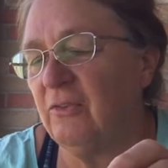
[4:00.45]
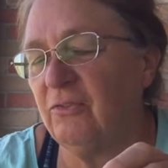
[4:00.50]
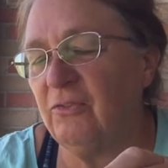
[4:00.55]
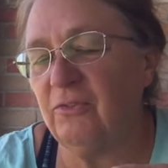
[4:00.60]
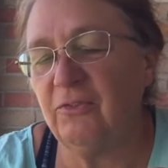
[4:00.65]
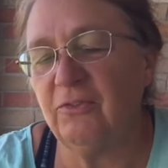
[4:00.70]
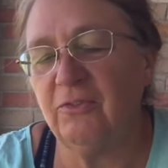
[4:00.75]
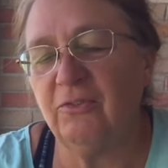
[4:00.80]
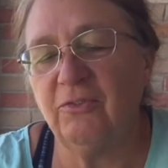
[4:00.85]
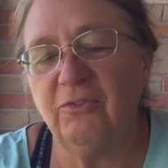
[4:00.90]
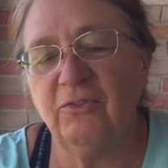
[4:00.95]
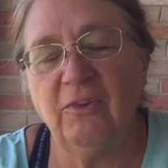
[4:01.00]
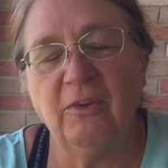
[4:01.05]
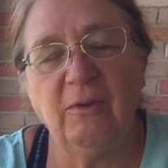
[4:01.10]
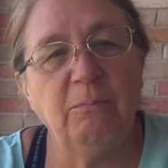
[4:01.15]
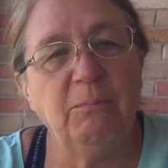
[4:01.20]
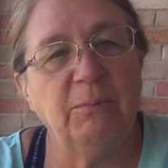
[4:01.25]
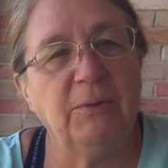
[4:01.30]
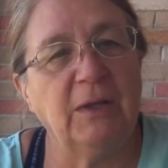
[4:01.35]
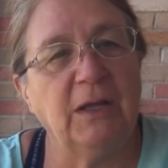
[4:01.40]

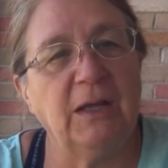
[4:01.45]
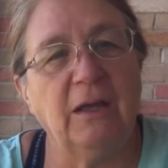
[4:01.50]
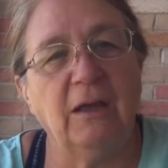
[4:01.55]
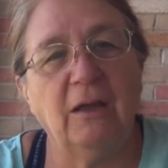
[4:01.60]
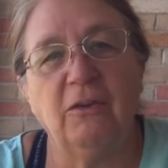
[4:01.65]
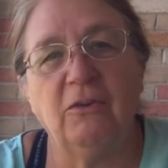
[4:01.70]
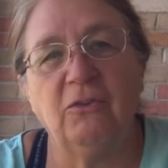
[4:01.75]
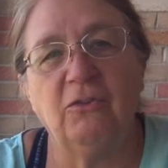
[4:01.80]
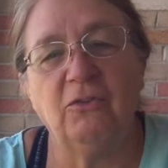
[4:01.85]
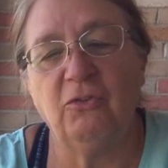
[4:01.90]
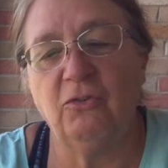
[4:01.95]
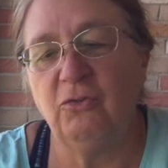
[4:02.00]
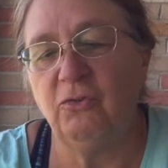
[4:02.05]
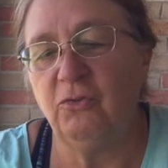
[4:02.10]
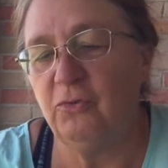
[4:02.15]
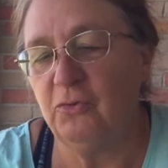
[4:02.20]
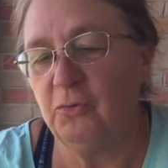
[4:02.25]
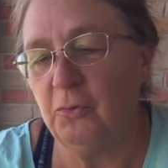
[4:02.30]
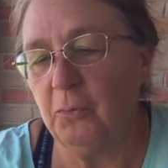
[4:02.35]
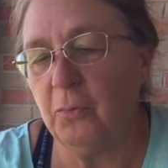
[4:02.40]
simply
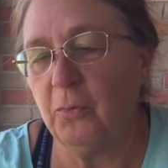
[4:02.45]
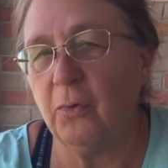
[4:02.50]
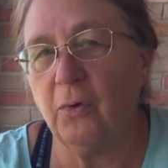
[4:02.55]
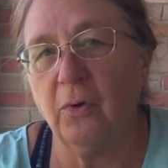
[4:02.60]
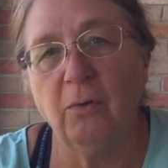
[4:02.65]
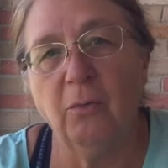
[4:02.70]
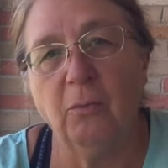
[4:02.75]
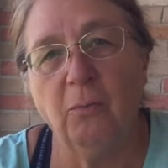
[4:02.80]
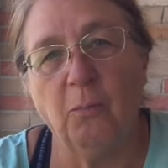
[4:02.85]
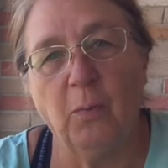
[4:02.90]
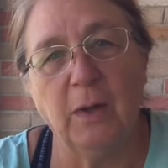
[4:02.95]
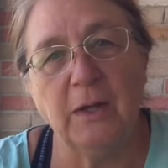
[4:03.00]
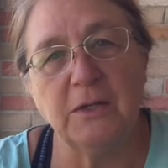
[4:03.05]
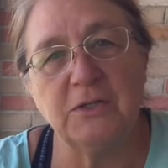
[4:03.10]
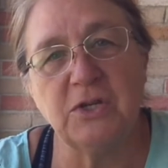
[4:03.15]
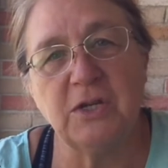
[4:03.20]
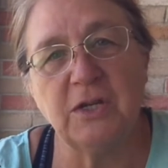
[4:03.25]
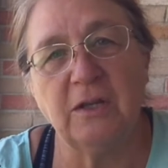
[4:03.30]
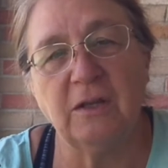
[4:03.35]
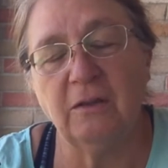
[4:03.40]
adore
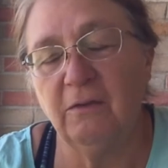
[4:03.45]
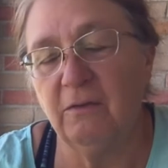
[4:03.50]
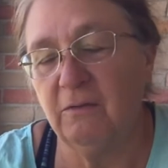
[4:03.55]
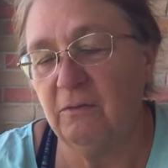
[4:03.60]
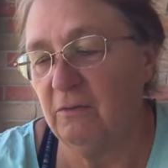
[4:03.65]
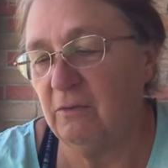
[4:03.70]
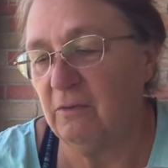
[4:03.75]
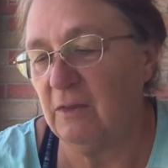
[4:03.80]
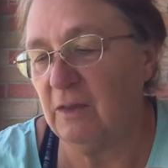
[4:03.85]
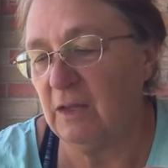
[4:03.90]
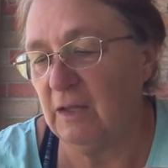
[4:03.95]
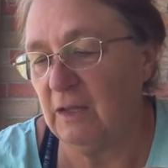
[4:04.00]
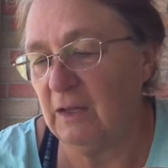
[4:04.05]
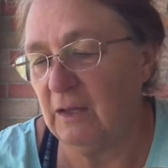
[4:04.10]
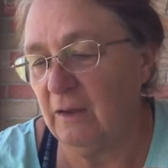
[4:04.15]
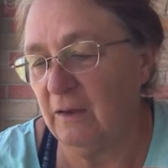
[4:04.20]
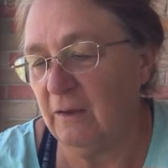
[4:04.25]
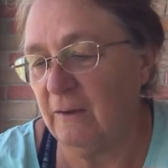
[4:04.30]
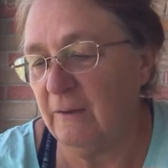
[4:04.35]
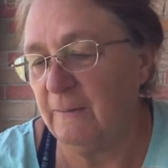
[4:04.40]
watching the
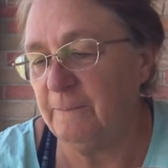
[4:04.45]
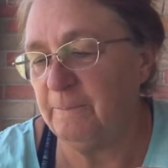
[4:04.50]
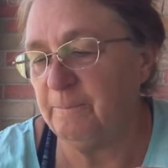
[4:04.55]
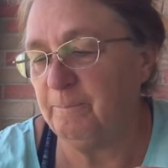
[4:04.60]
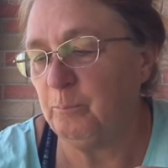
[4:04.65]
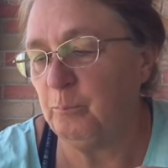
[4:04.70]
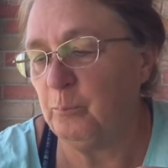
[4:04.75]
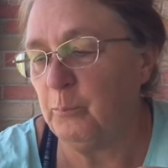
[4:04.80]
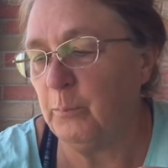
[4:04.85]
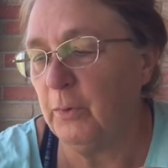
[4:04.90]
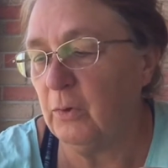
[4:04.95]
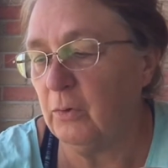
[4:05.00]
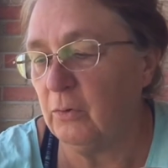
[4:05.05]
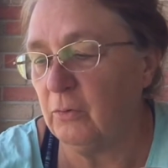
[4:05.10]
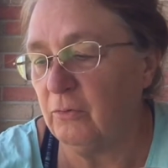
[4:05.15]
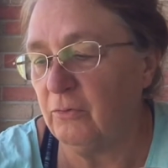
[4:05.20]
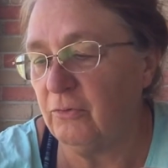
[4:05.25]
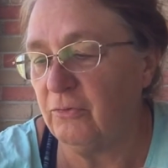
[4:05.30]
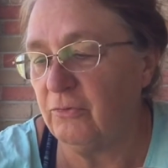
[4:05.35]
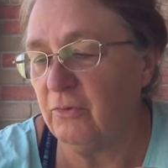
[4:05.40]

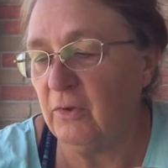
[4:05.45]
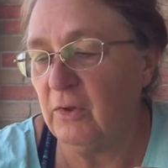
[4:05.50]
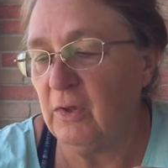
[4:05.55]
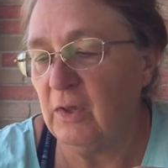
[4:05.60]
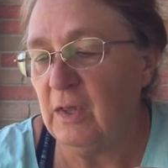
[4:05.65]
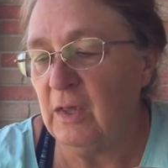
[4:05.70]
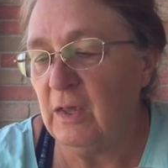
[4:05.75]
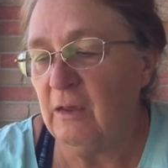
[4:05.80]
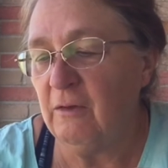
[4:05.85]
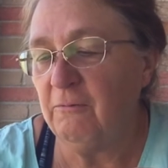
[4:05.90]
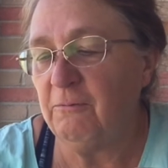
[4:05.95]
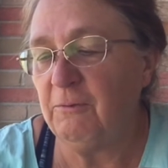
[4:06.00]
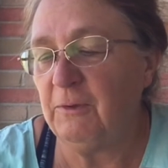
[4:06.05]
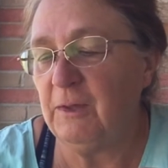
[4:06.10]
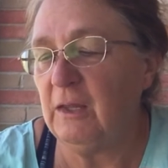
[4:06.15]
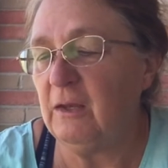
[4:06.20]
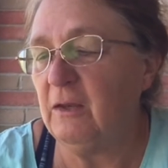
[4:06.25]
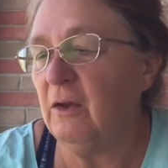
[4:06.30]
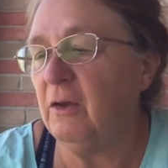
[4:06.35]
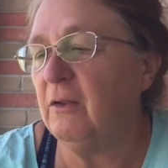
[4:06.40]
birds feed
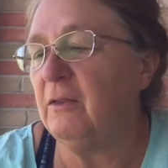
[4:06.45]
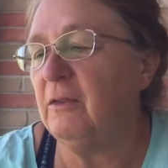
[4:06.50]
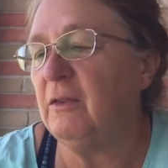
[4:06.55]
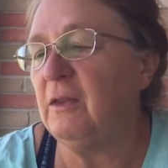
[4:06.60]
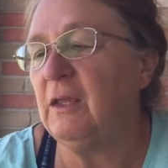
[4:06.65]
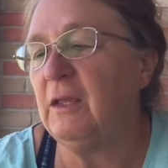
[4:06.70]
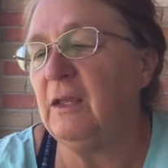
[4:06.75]
on the